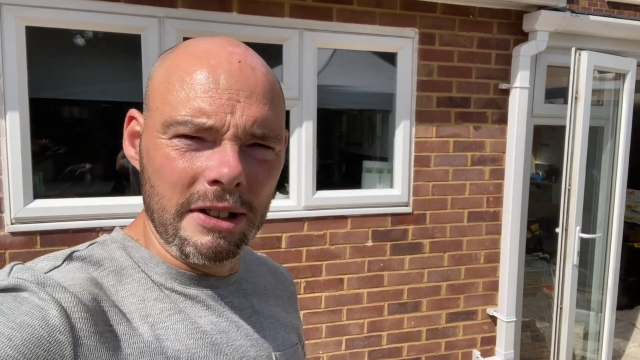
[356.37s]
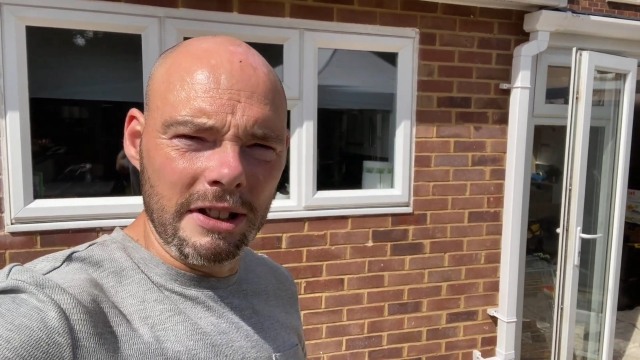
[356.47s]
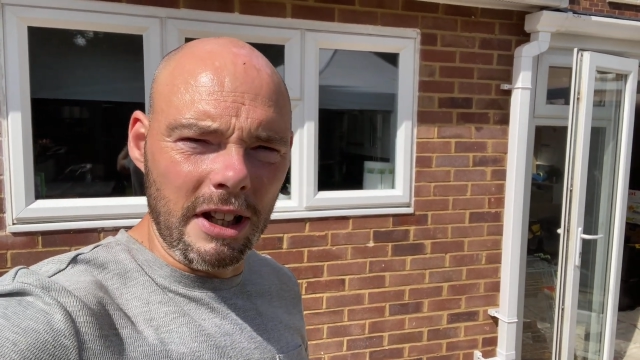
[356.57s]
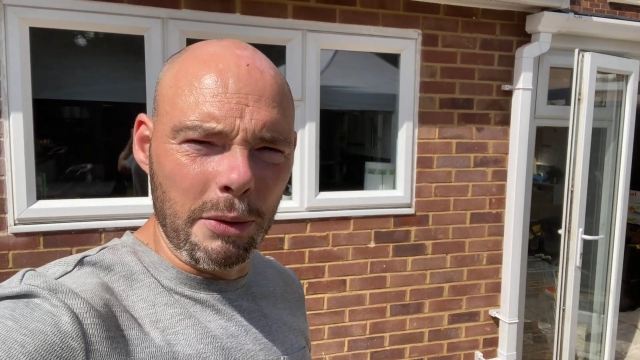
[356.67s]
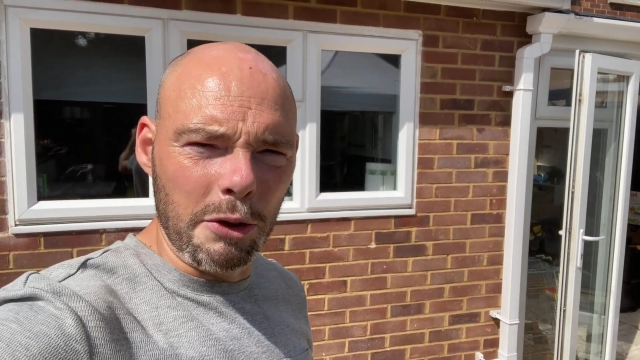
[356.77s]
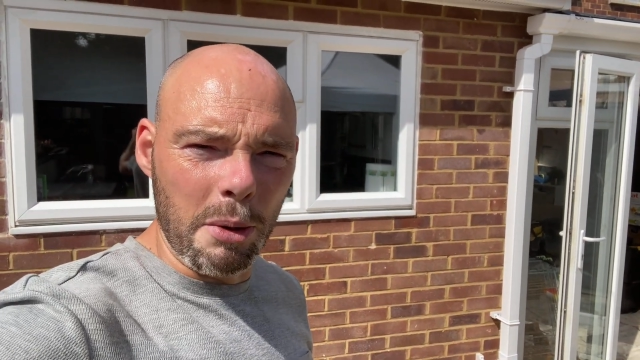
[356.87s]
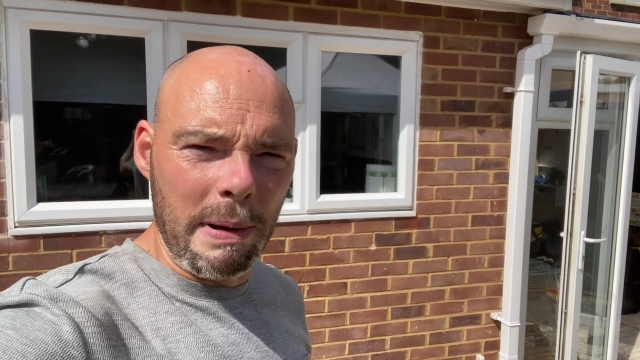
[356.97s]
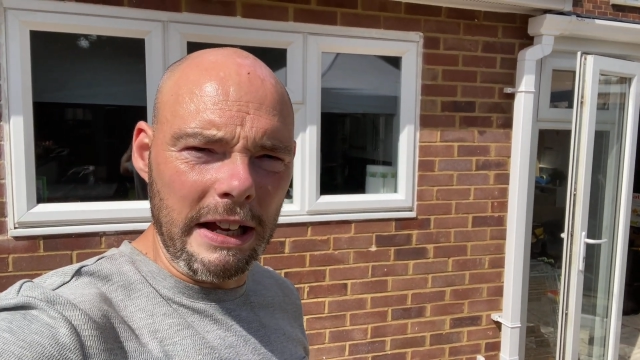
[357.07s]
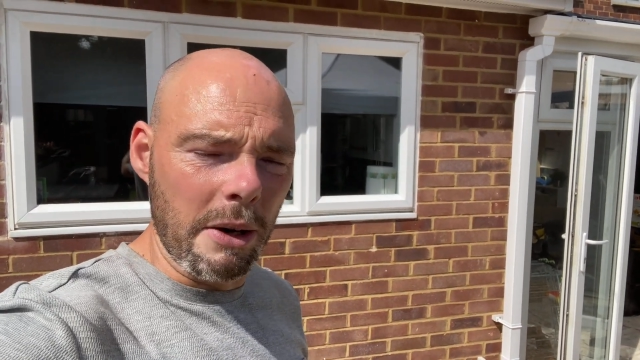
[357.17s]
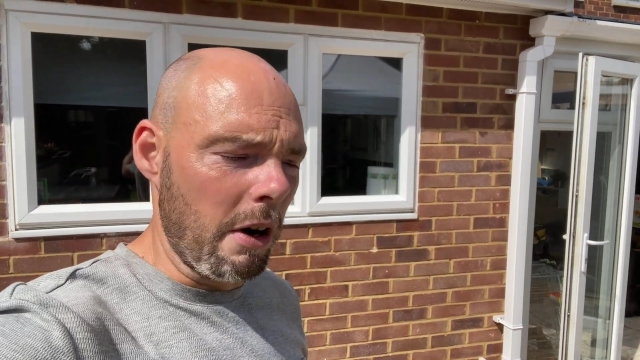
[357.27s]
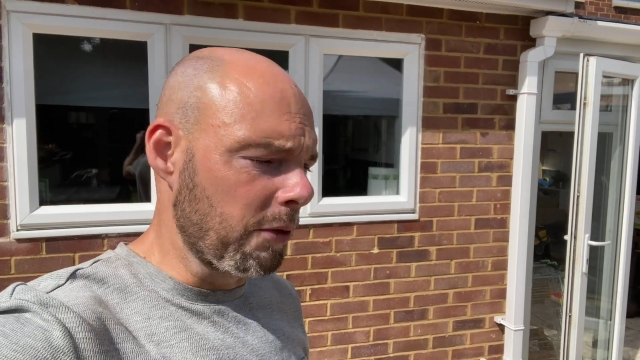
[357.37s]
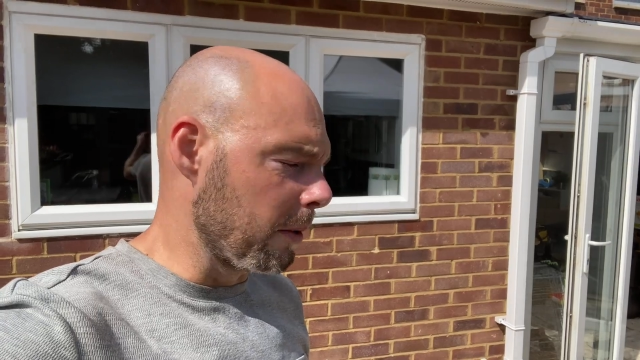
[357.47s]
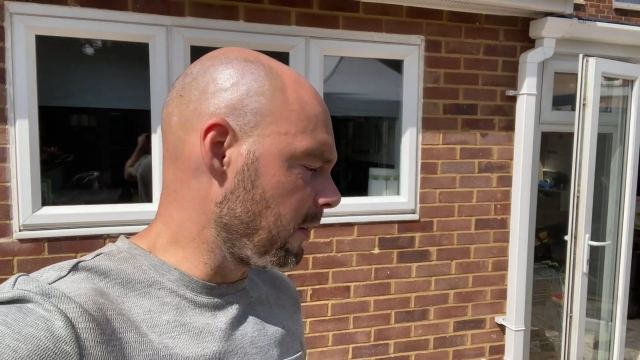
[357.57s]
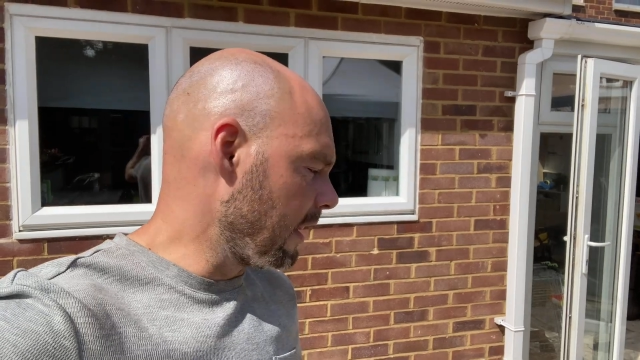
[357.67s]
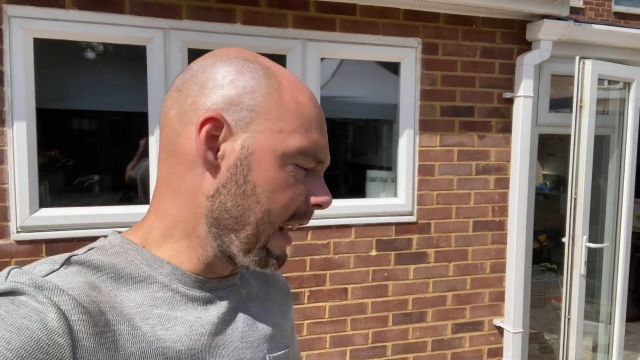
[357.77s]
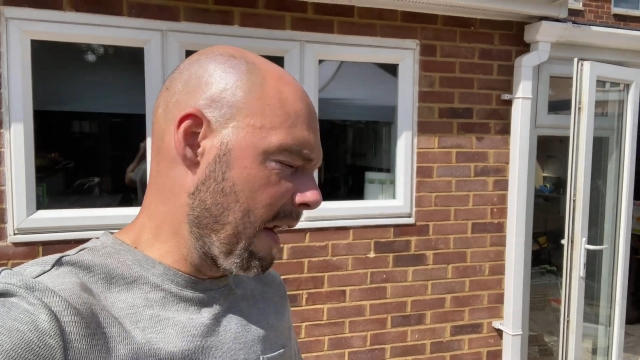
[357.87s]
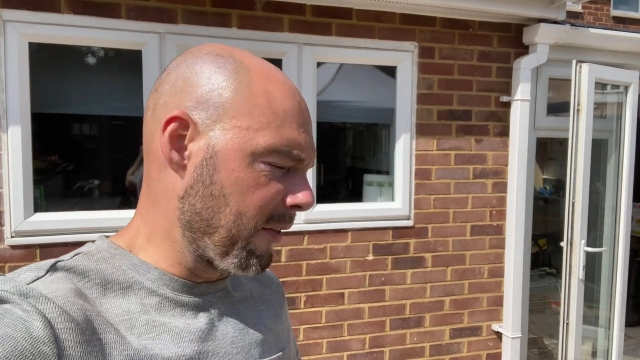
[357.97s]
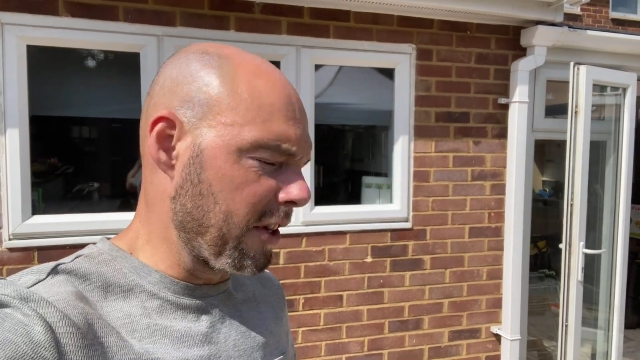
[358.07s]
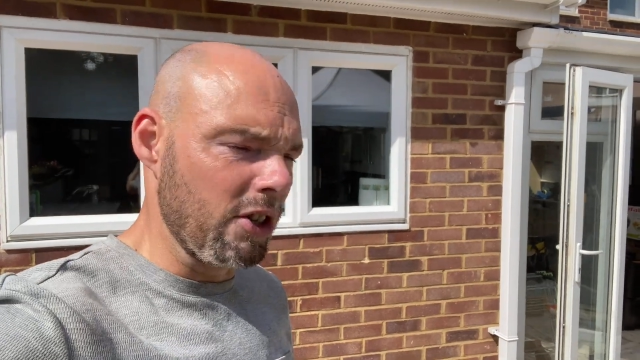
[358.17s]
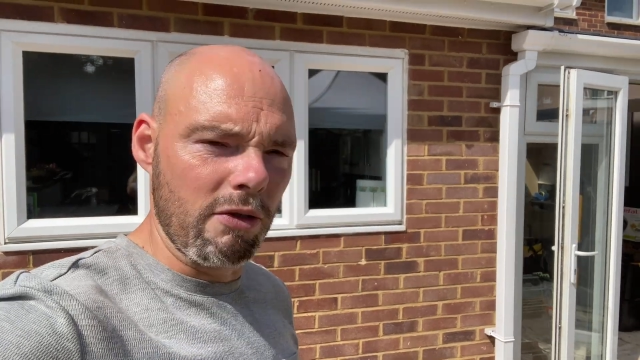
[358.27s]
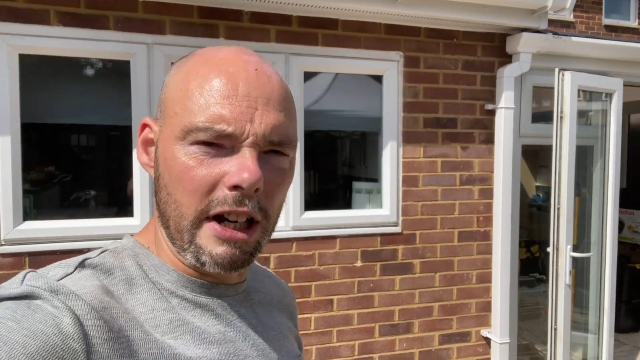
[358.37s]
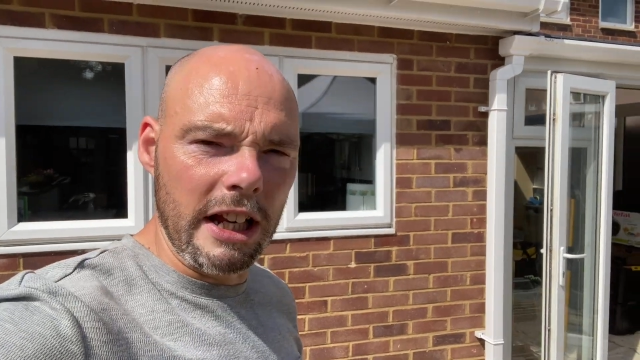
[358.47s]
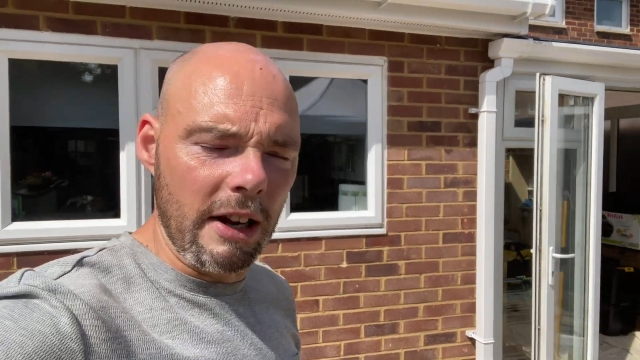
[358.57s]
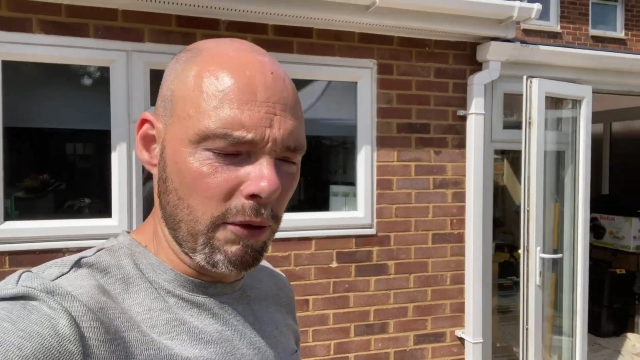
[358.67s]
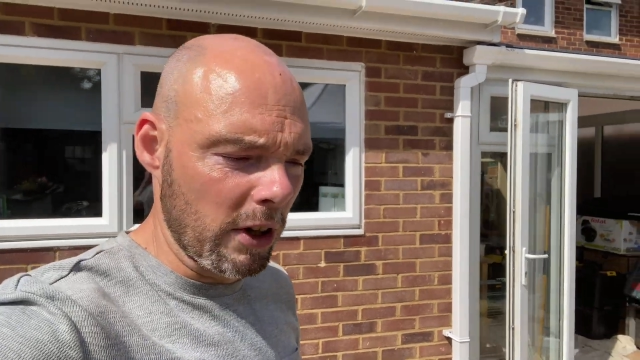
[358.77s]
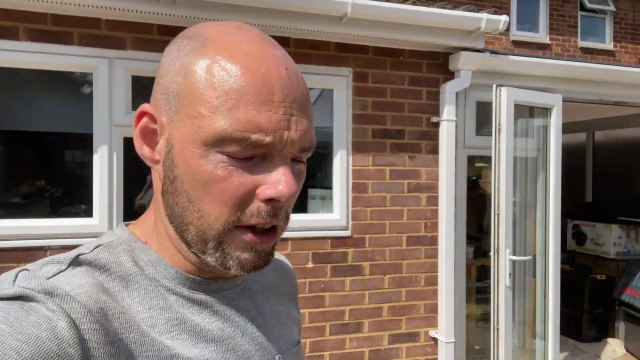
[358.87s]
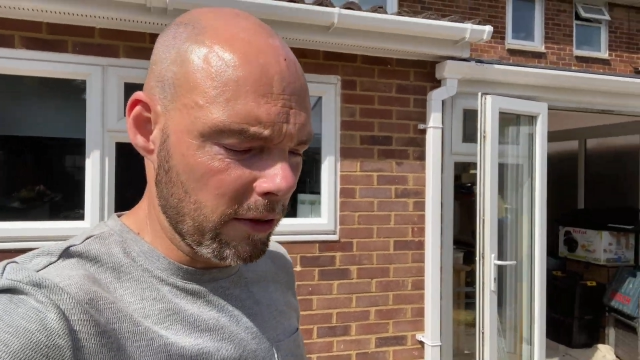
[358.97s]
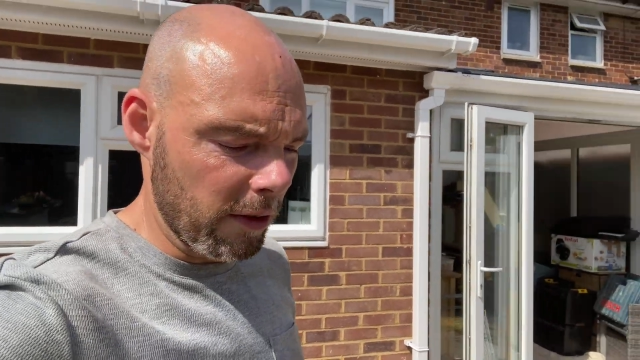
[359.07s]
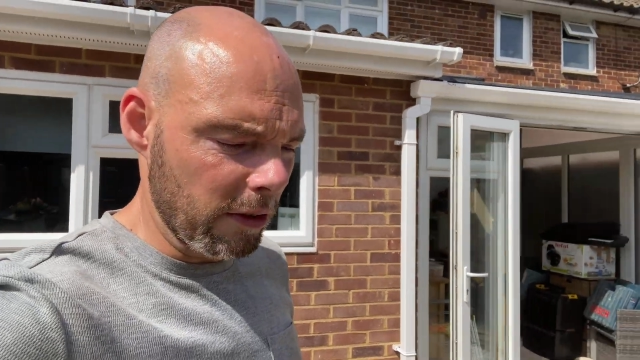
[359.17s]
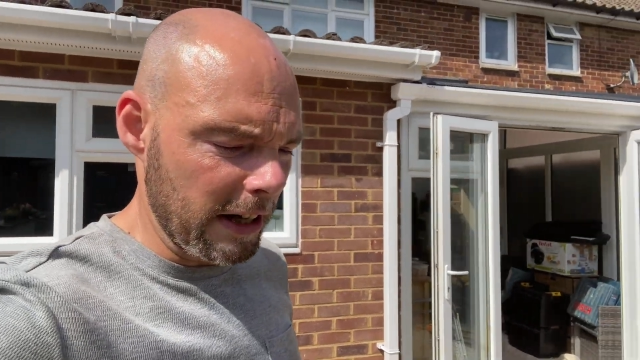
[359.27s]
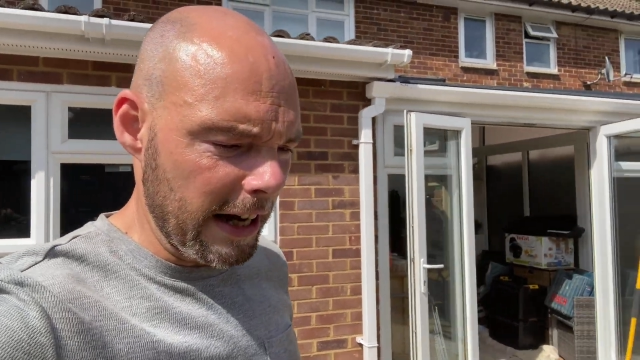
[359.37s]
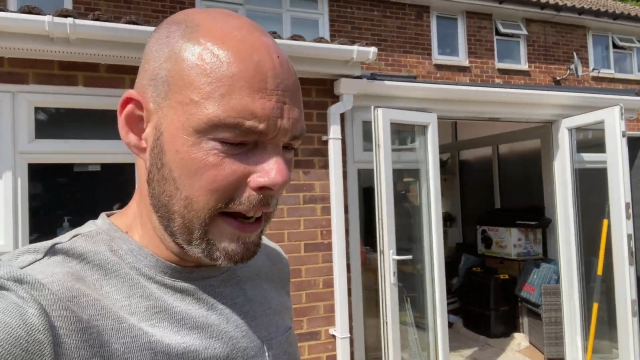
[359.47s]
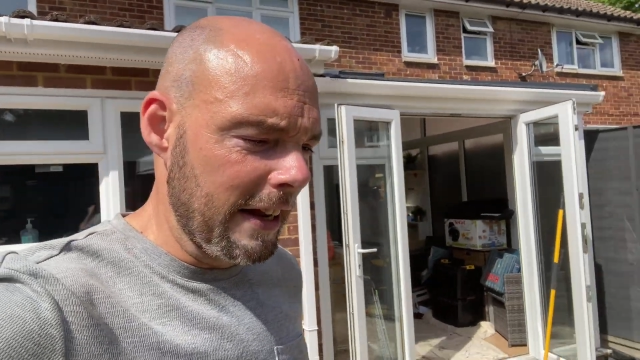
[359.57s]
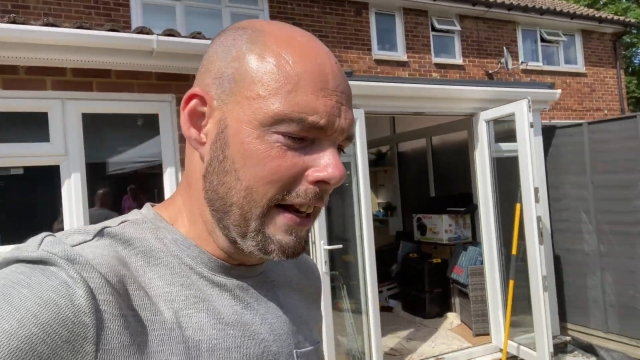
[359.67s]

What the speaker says: So if you want to do a patio afterwards, everything is ready and rocking and rolling here.